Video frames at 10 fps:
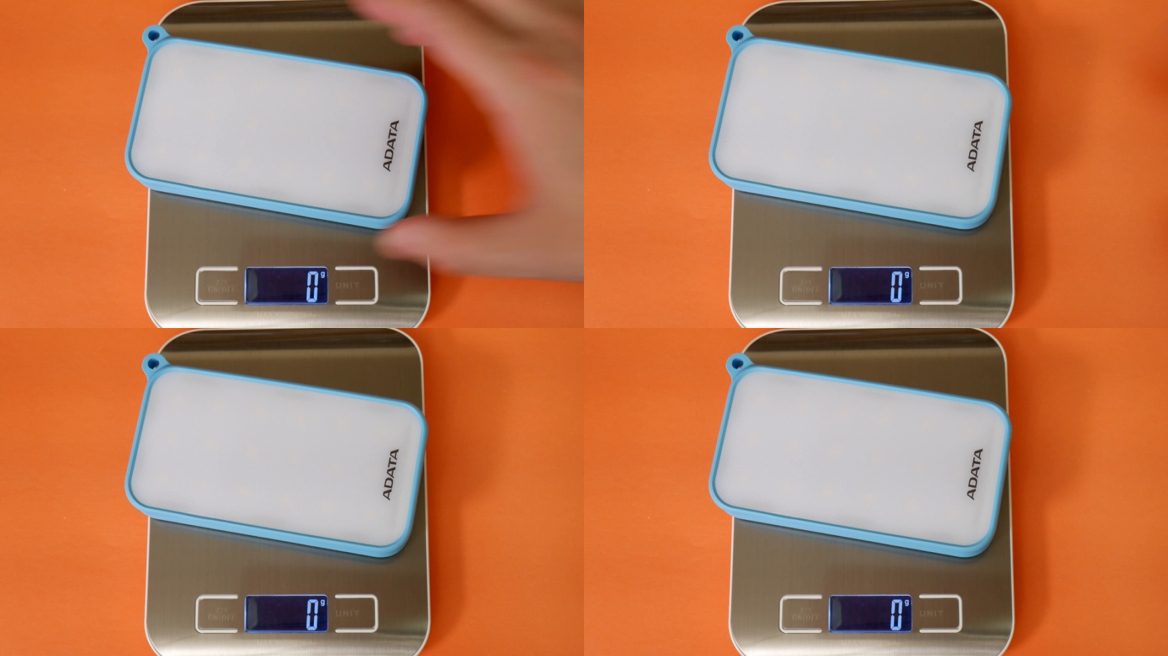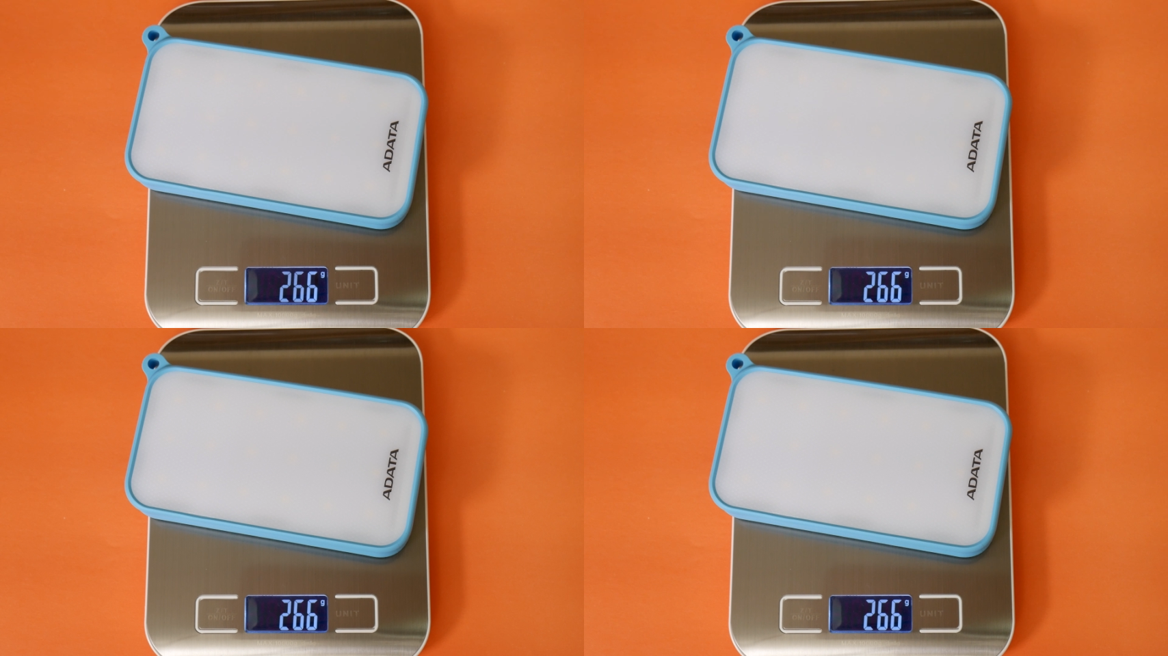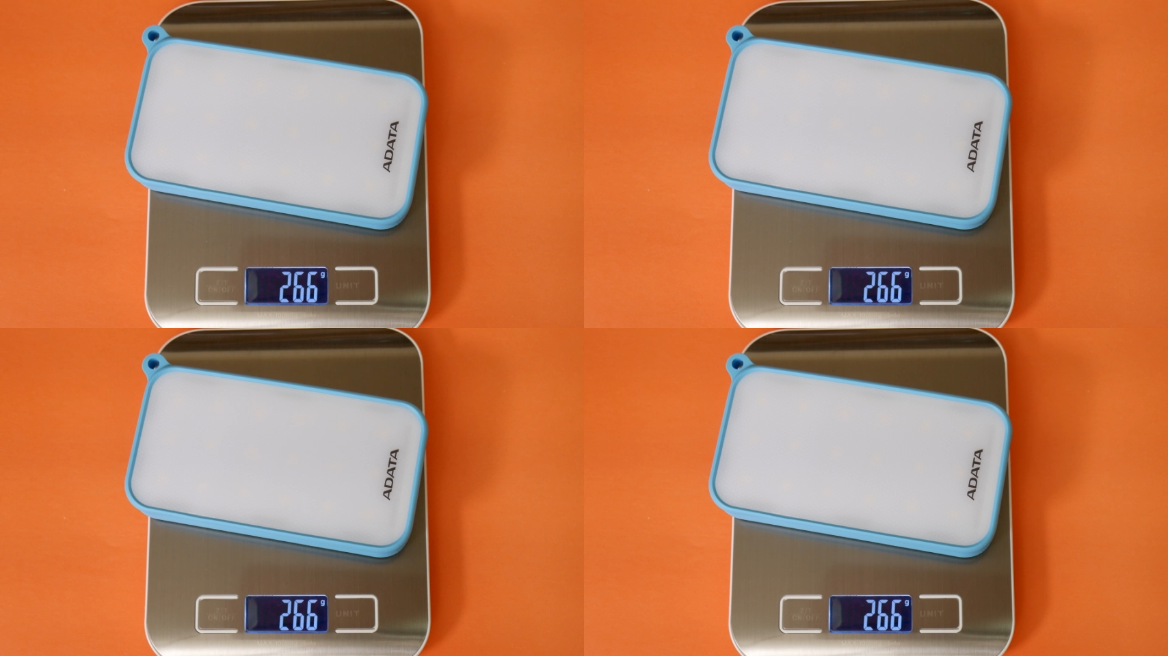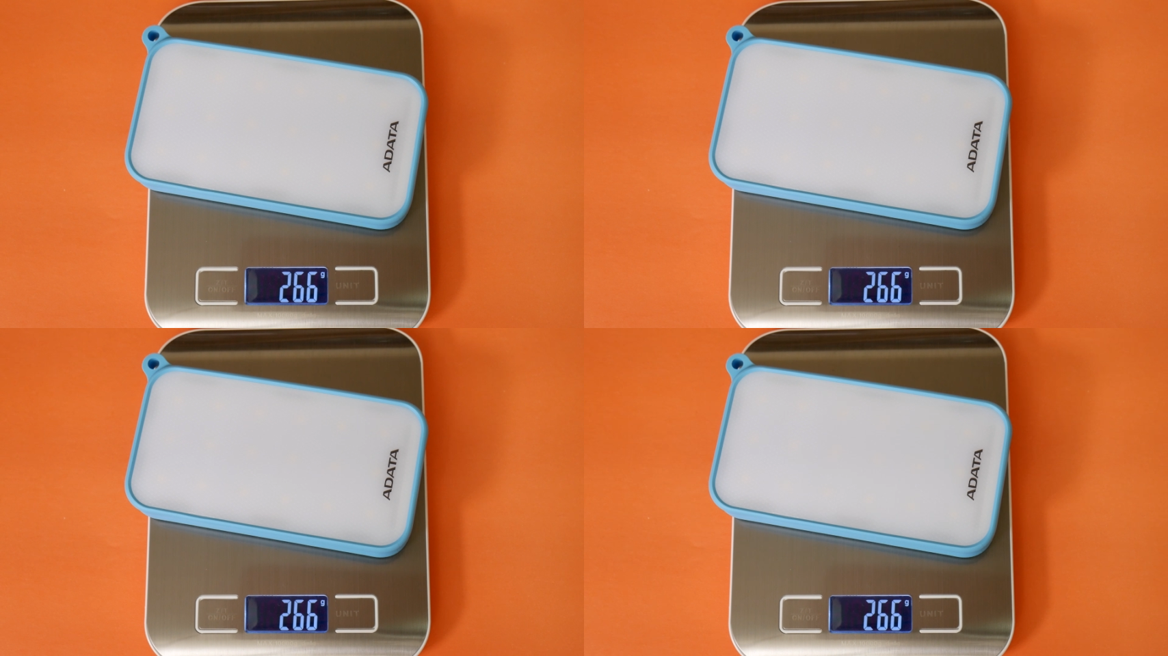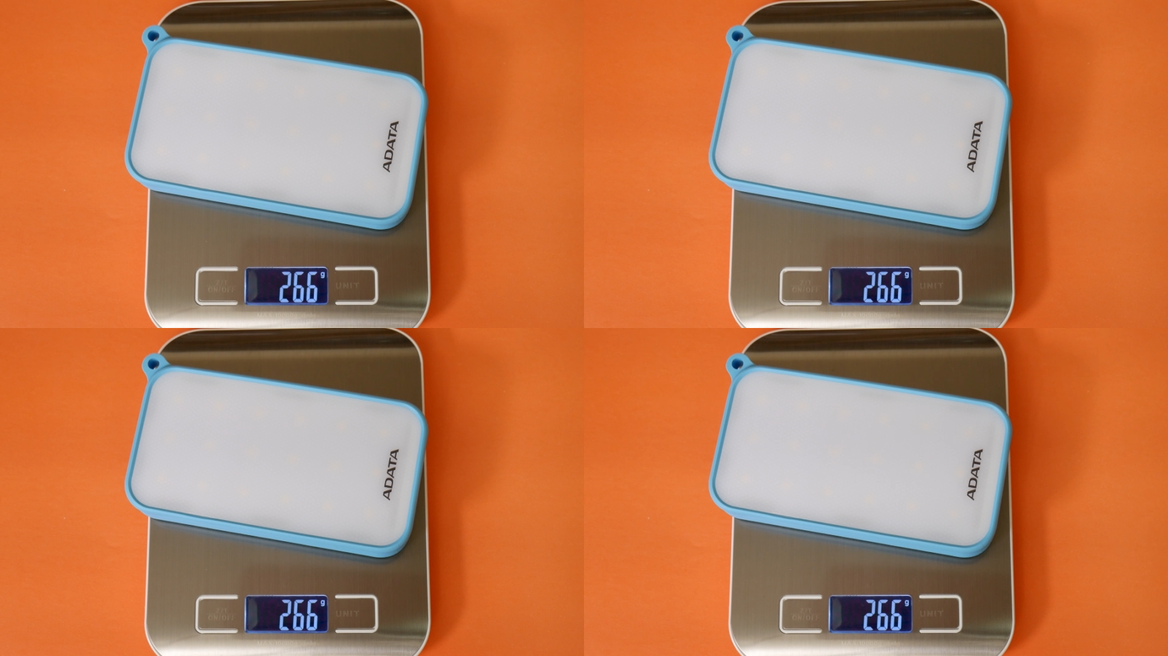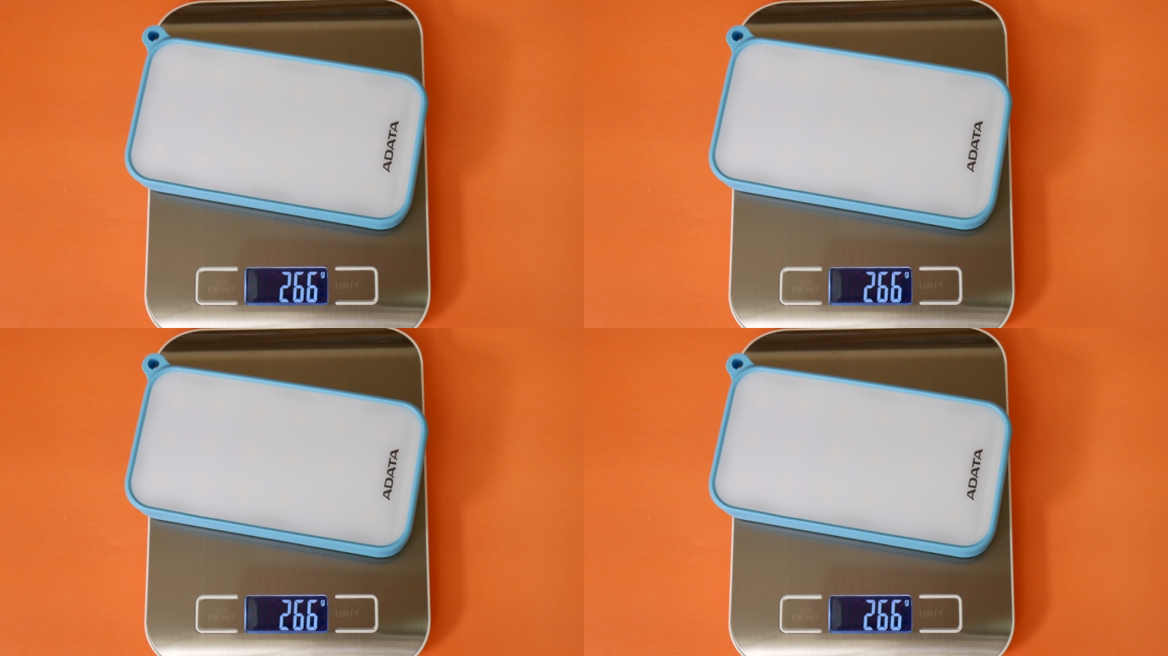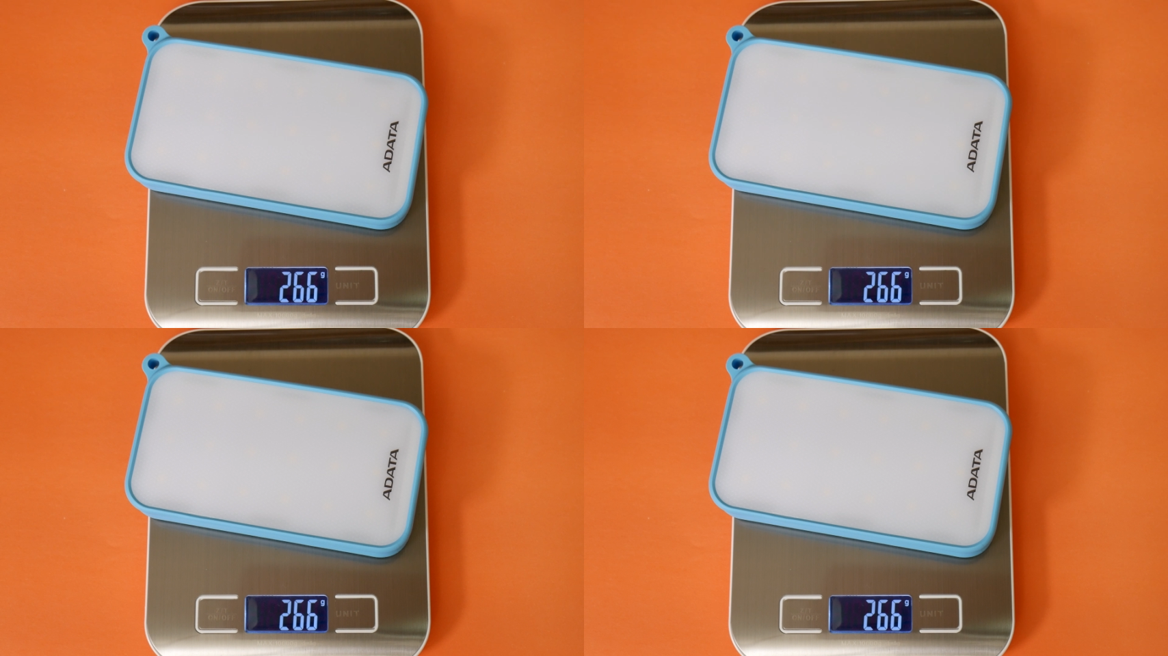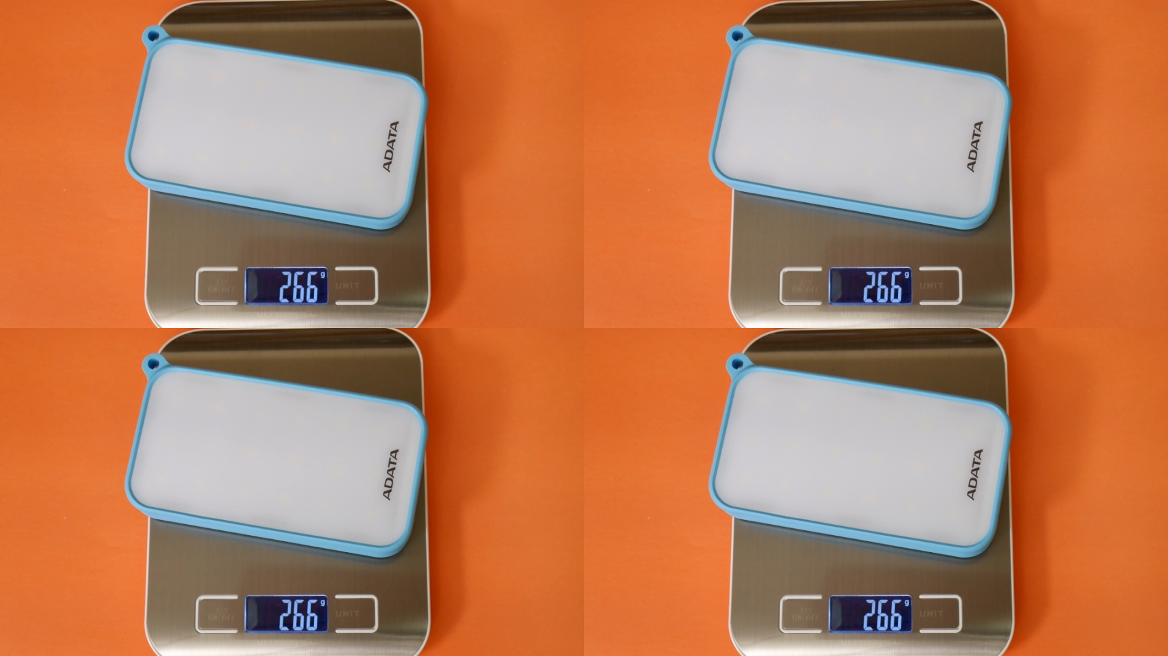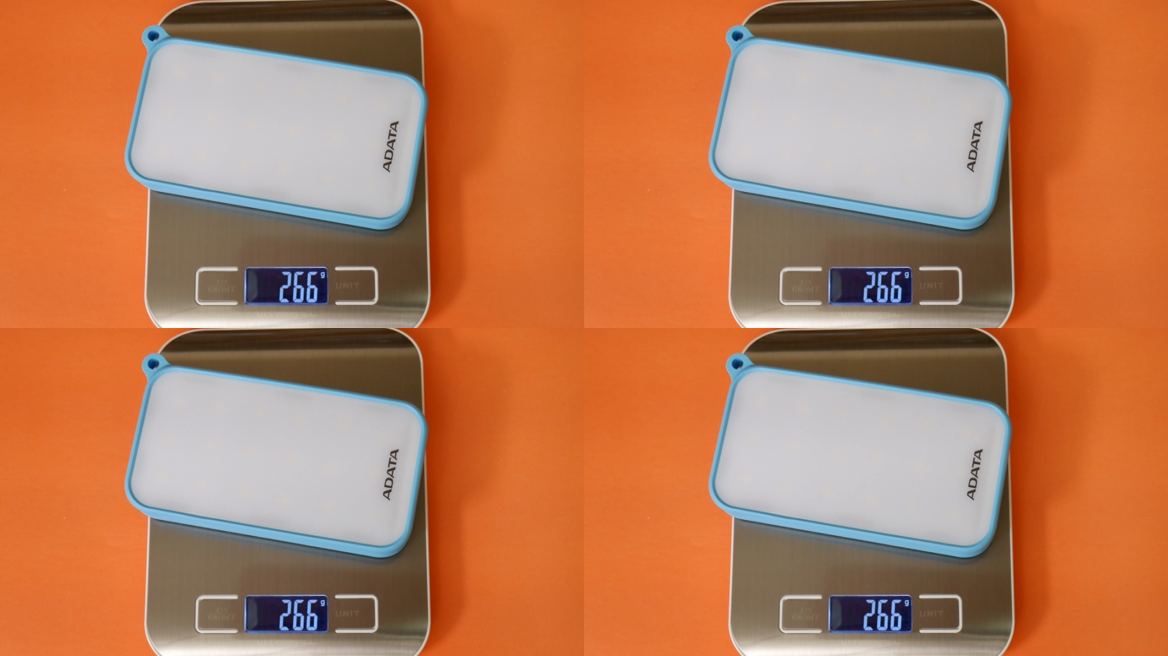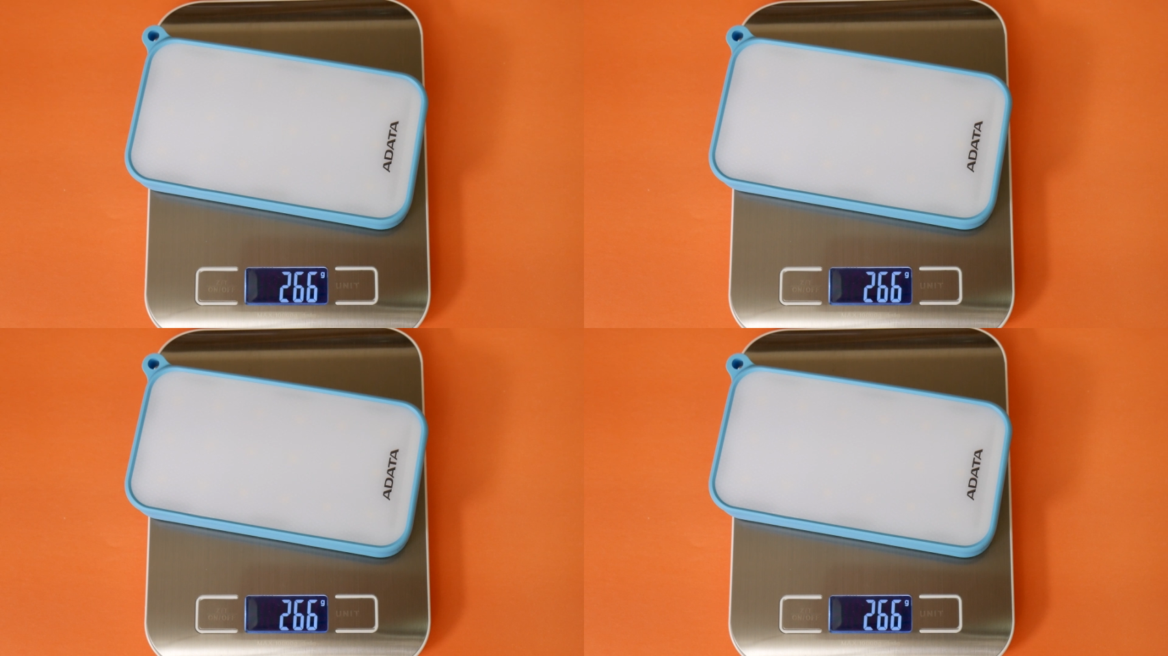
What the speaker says: No face is visible, so there are no lips to read.